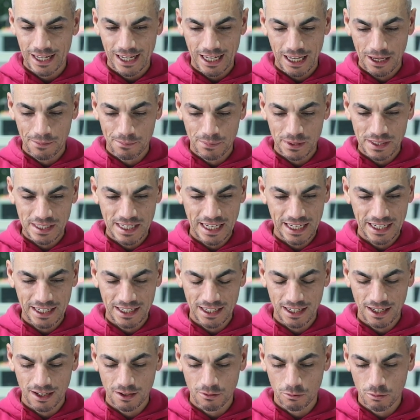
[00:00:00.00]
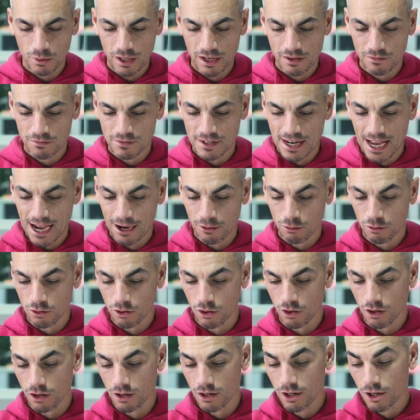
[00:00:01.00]
In particular, we've now
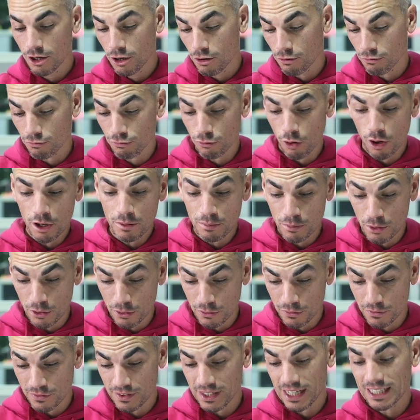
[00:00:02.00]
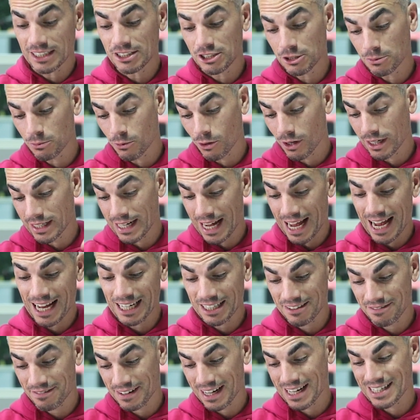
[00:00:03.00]
got Rightmove, Nationwide,
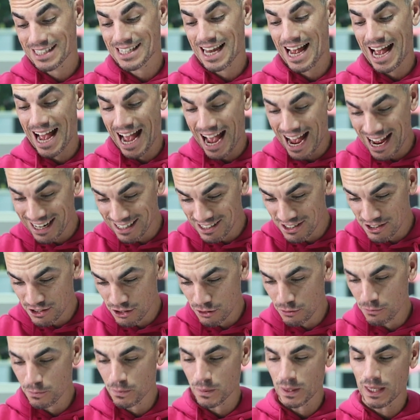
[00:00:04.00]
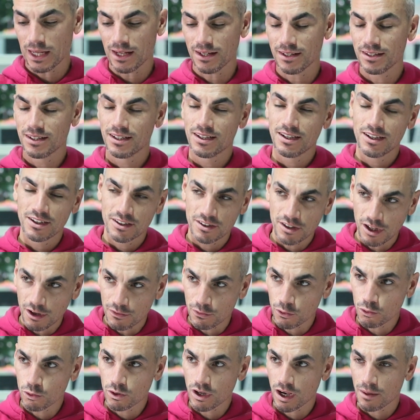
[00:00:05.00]
Halifax and Zoopla that
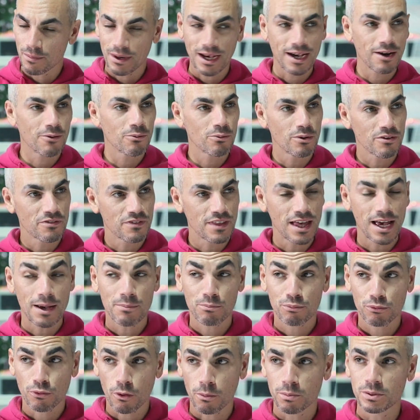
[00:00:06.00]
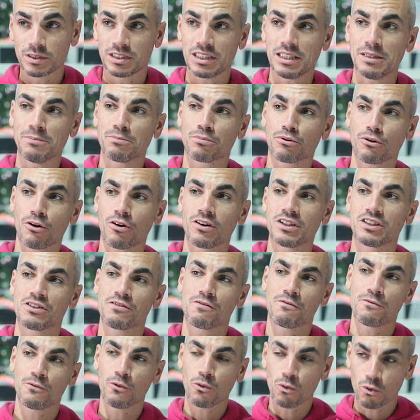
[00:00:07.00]
have all come out with their property price
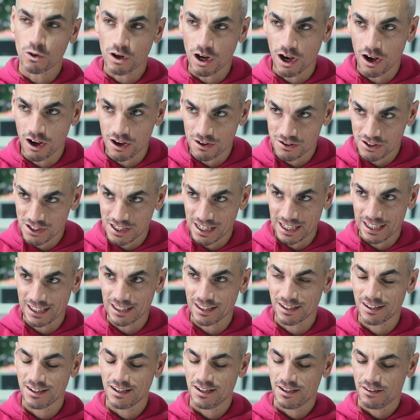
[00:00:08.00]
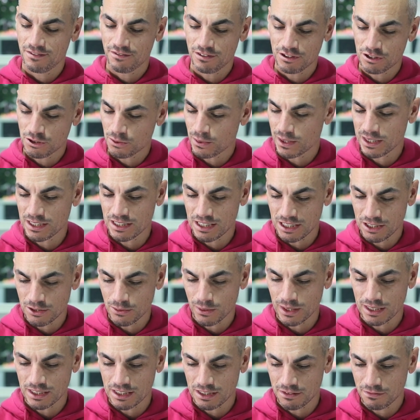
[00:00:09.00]
forecasting for
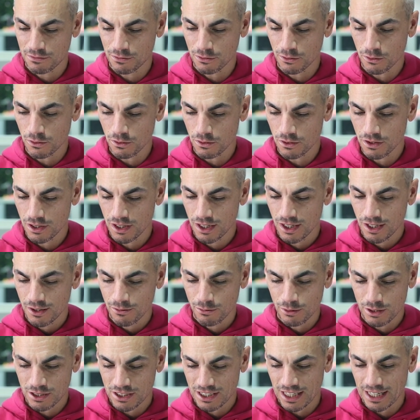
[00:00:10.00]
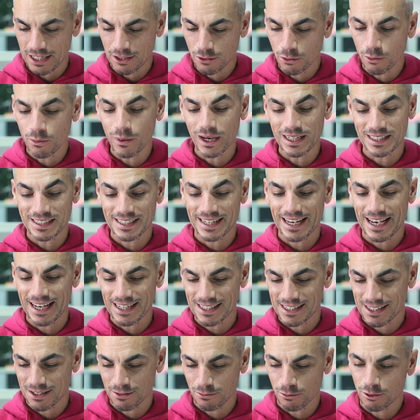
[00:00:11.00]
2024, which they always
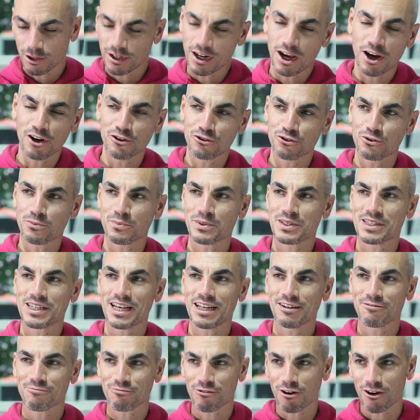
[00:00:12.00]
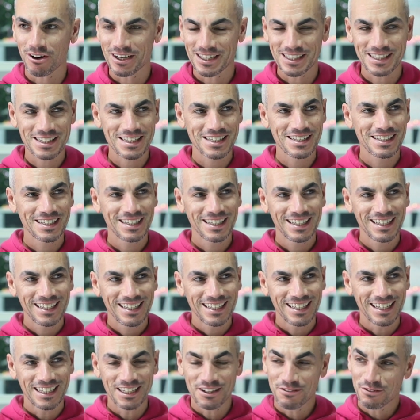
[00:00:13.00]
get 100% right.
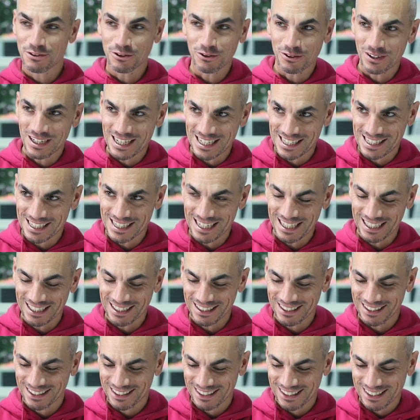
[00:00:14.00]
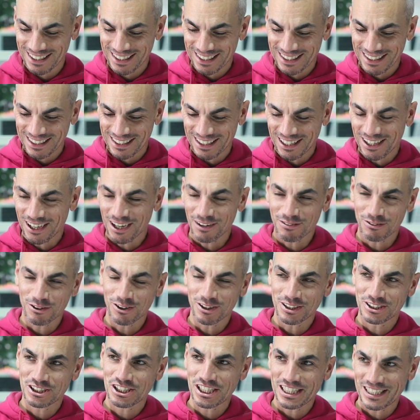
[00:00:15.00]
And if you're listening, I've
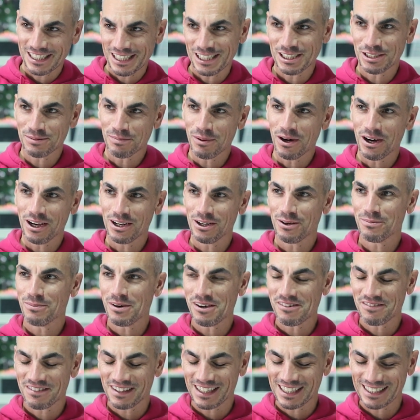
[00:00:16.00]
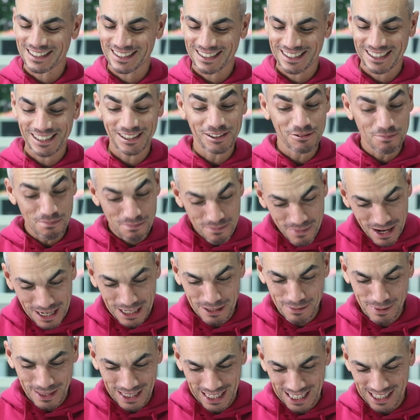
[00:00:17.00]
got a cheeky smile on my face because
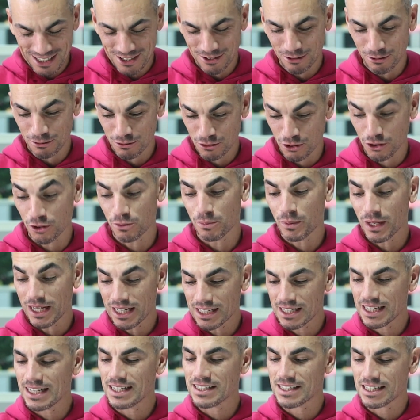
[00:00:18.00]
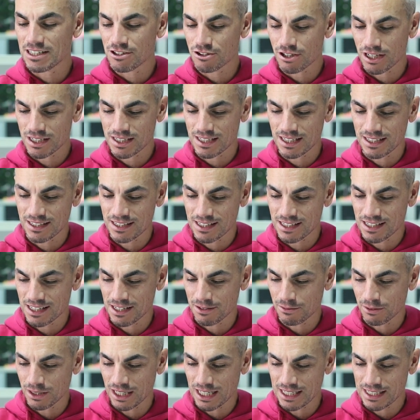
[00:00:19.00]
maybe that's not true, but it is interesting to
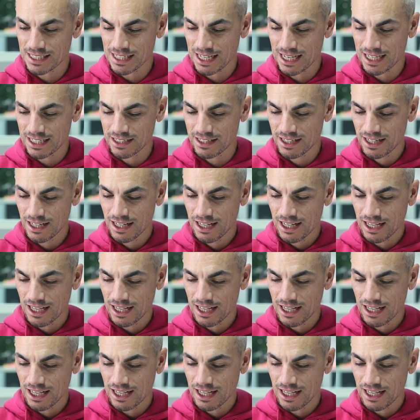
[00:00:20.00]
see what they say.